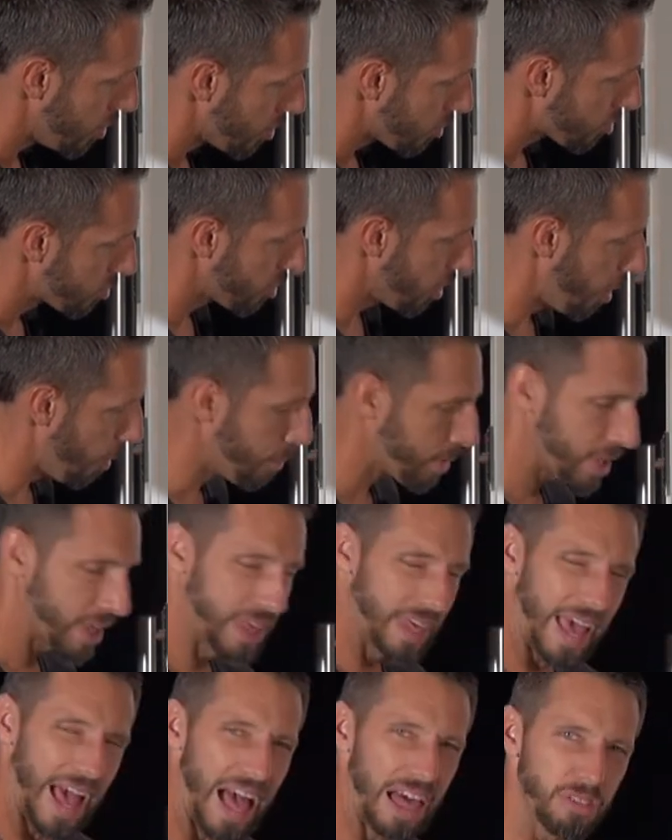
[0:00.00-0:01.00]
some
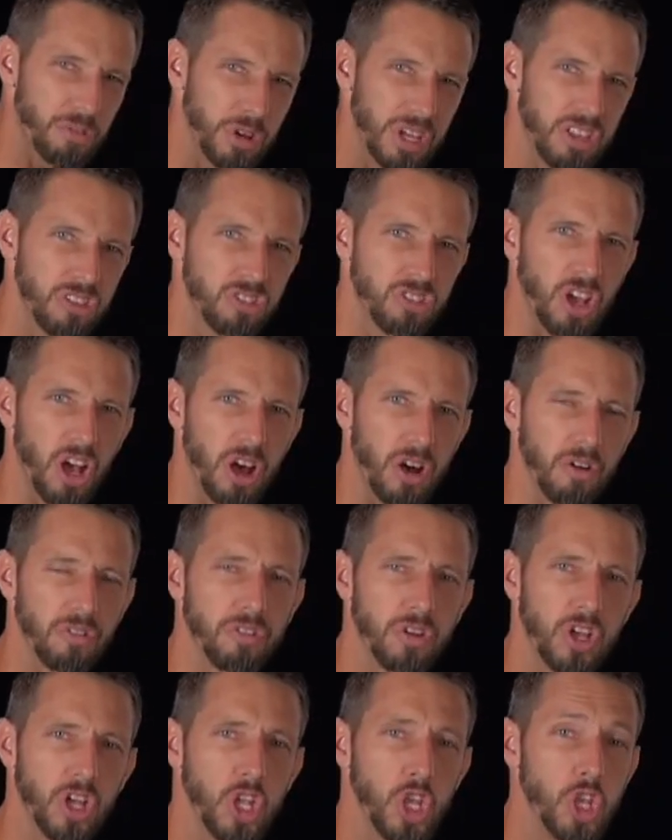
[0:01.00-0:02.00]
gatherings
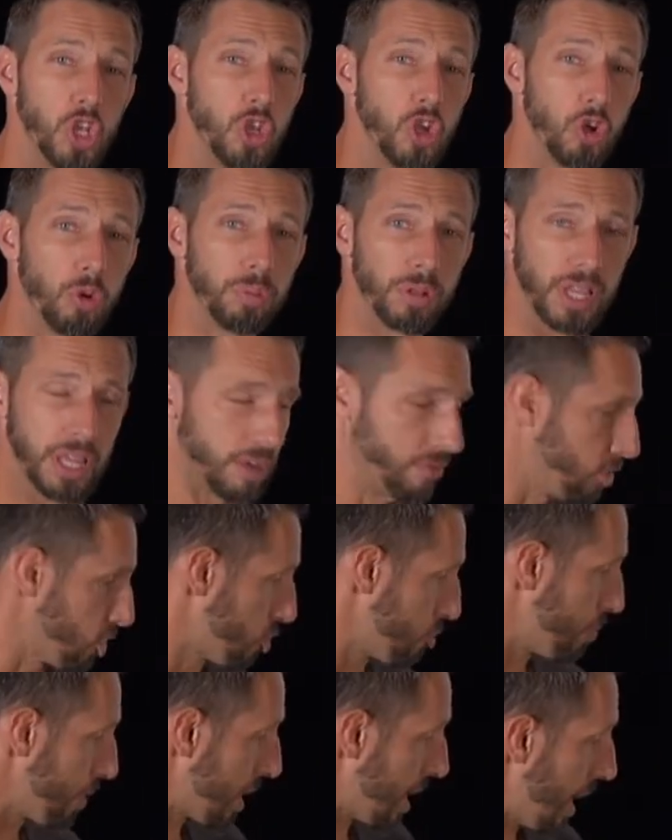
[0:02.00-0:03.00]
of new
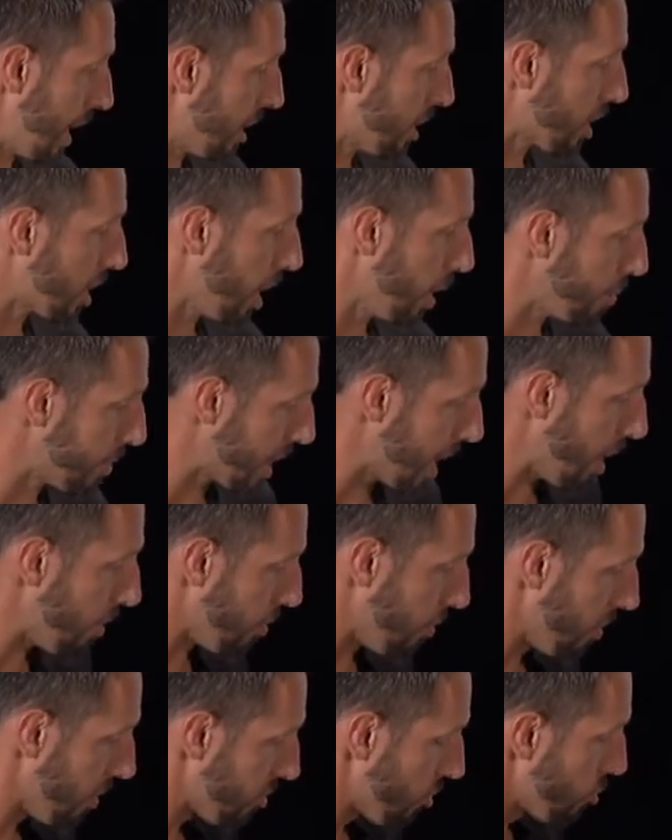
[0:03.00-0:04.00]
believers begin to come
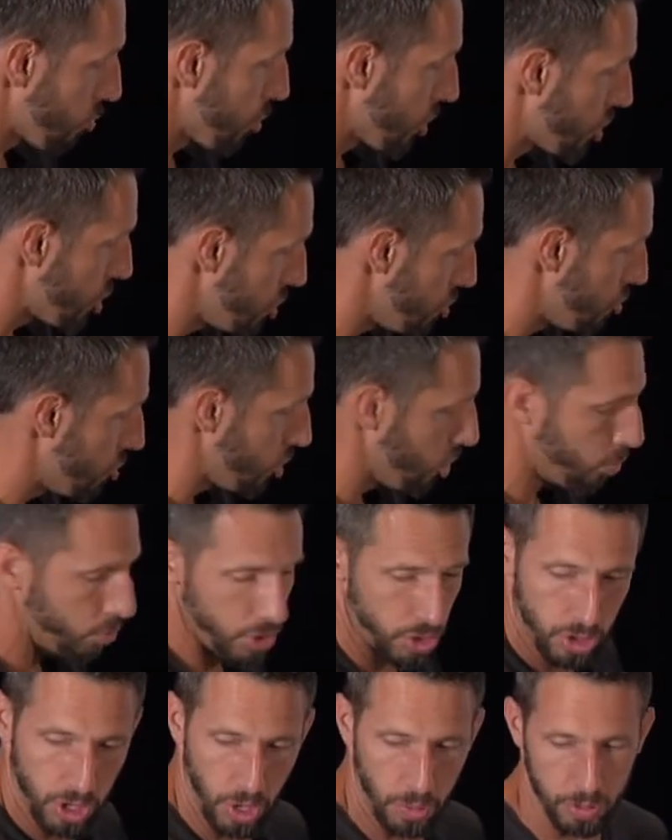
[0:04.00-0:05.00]
together. This is what you do when
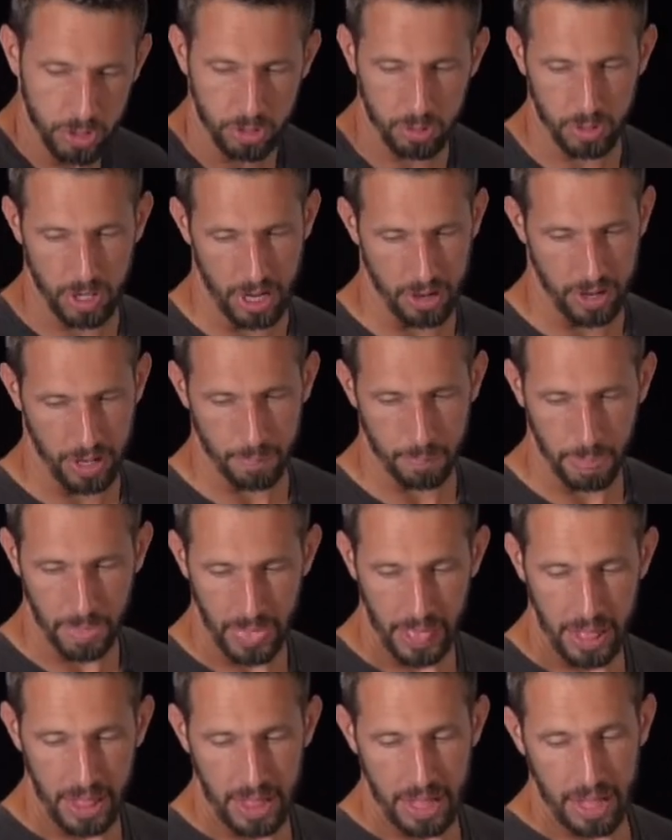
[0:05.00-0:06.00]
you go into an area
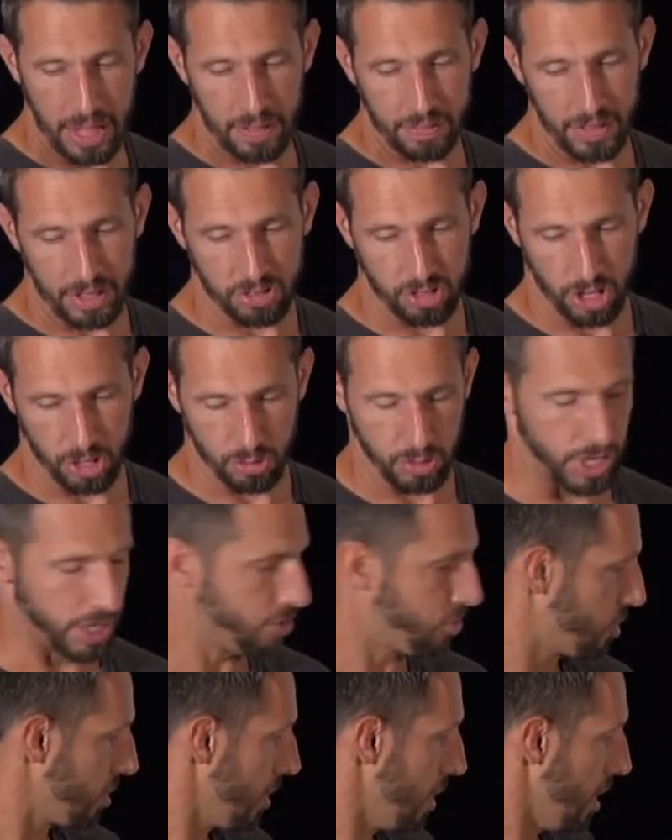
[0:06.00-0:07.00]
that's
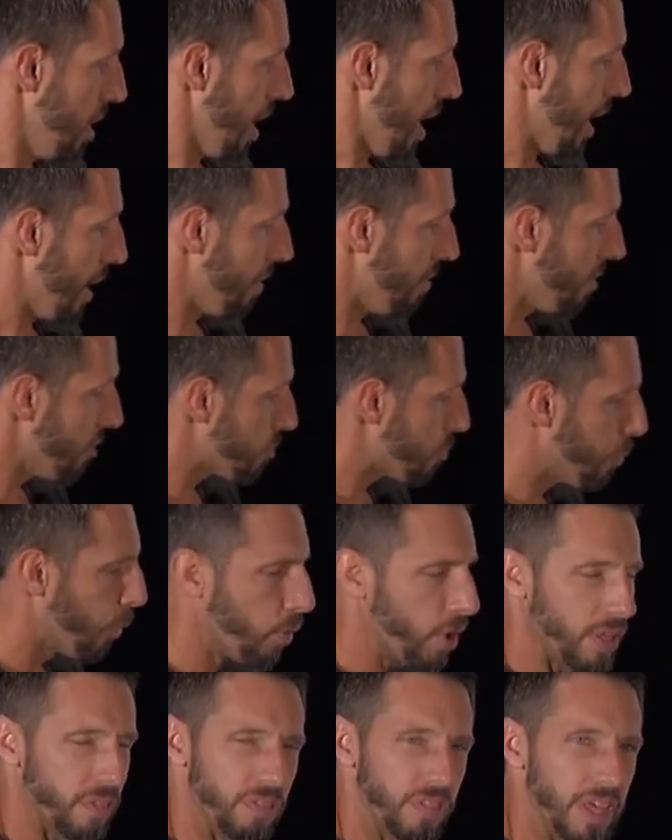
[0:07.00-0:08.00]
unreached. And at this
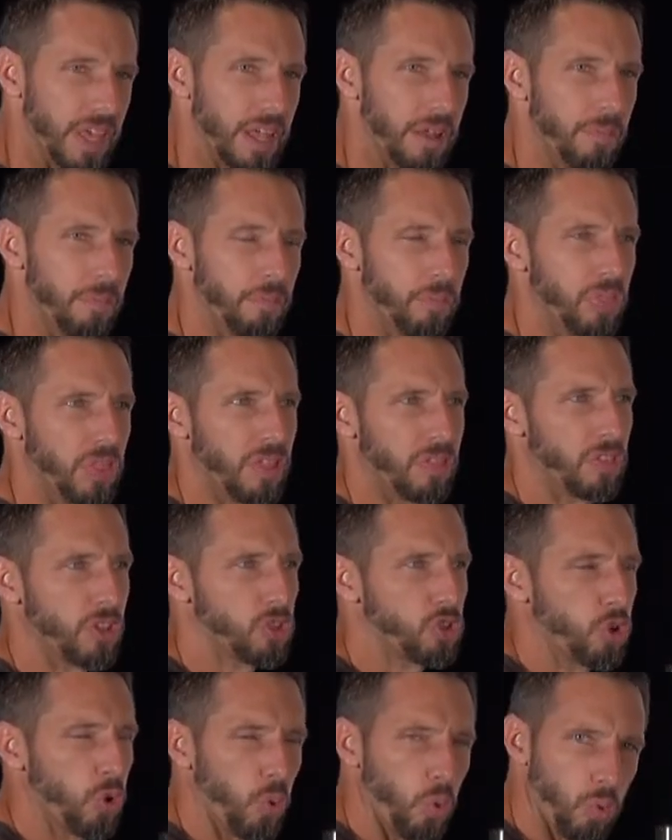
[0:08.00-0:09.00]
point, the
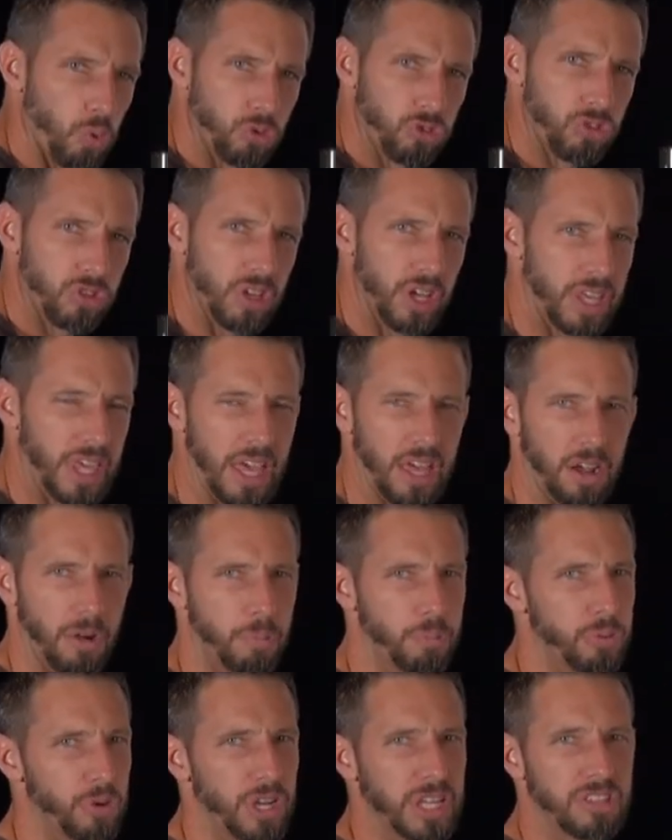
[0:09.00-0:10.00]
tools, again, are
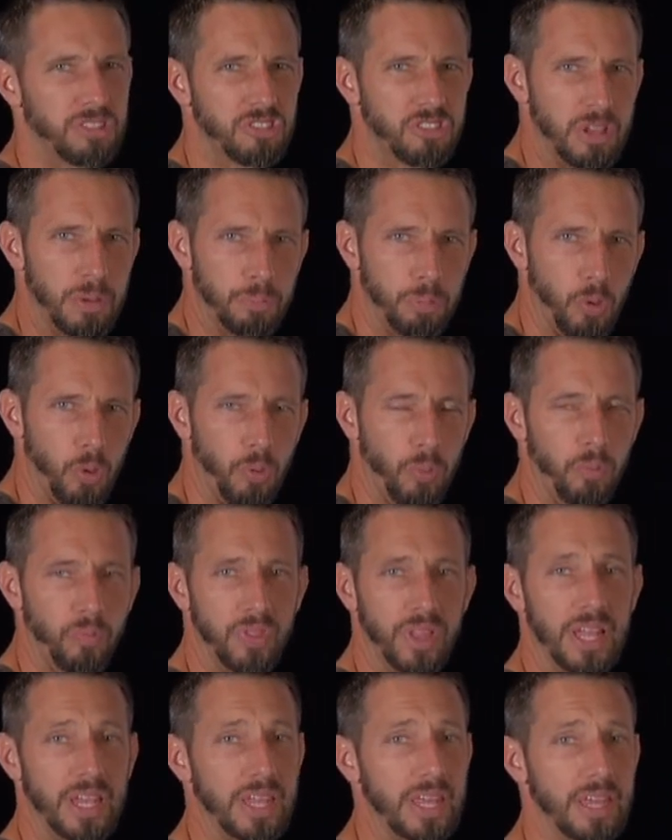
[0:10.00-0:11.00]
pretty simple
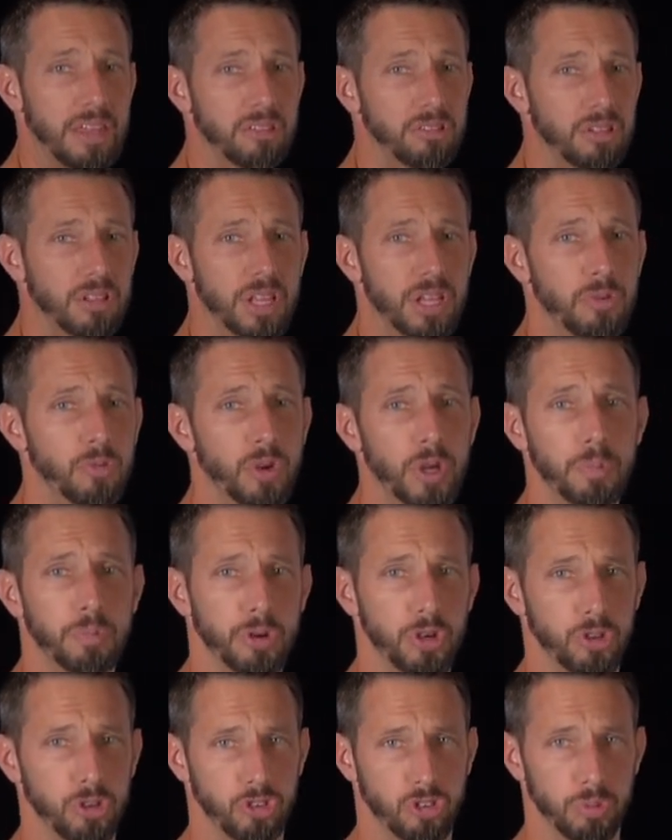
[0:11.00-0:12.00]
and easily
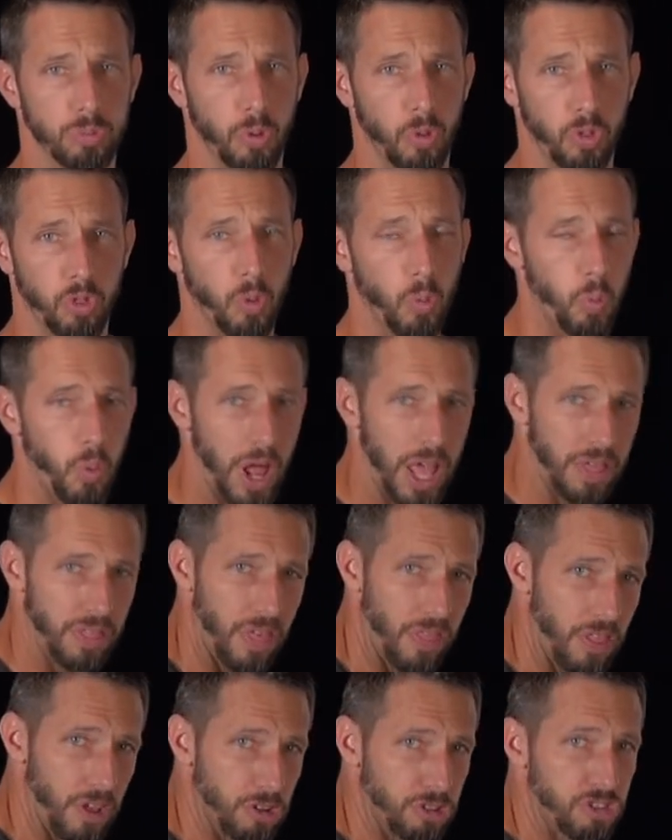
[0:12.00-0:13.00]
reproducible, the way
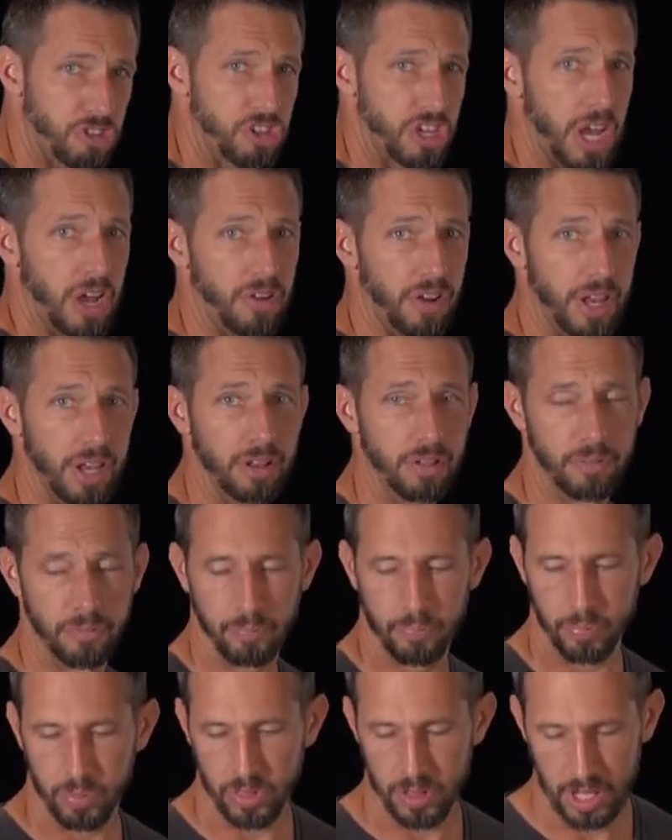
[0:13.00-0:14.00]
that they're sharing
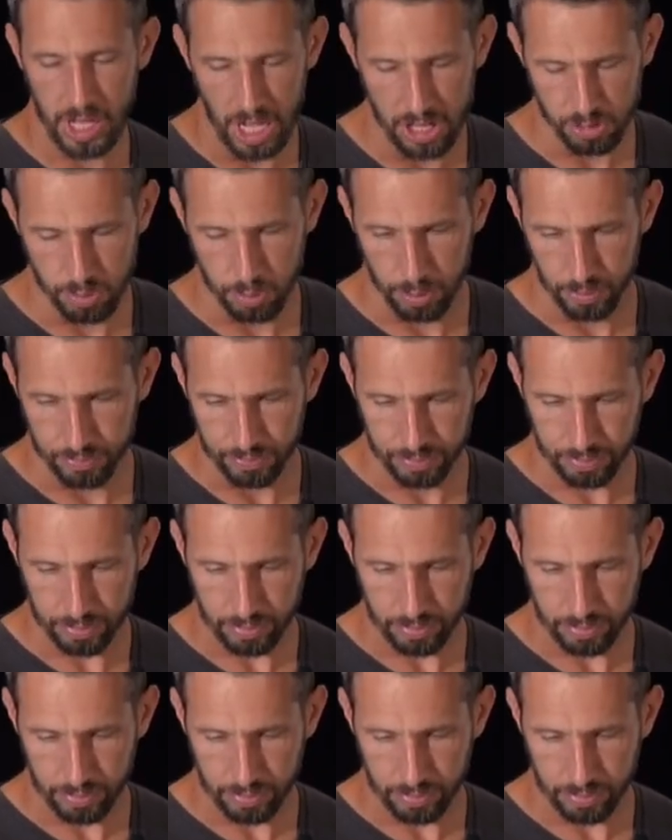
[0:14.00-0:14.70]
the gospel.